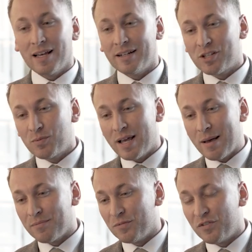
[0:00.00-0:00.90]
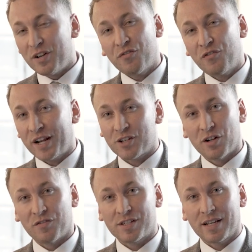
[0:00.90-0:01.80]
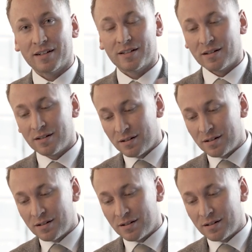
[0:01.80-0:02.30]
And this will happen within a fraction of a second.